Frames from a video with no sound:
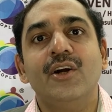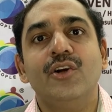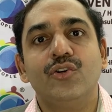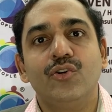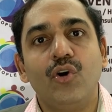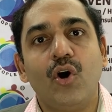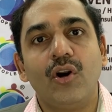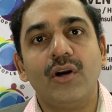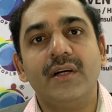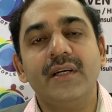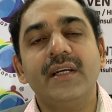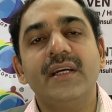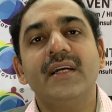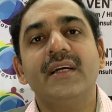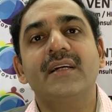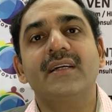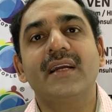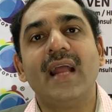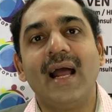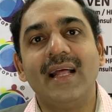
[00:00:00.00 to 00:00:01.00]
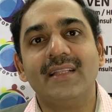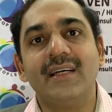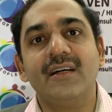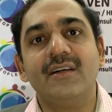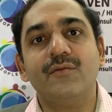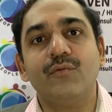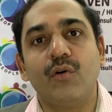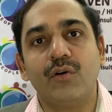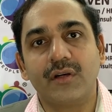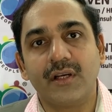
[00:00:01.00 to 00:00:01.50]
you already
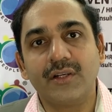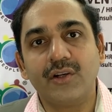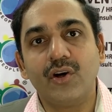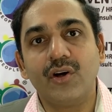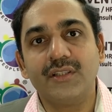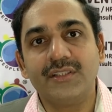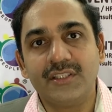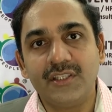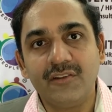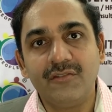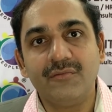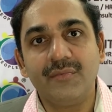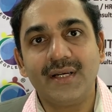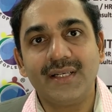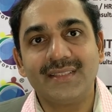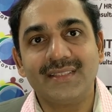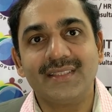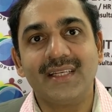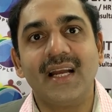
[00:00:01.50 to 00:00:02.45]
gathered what are your achievements,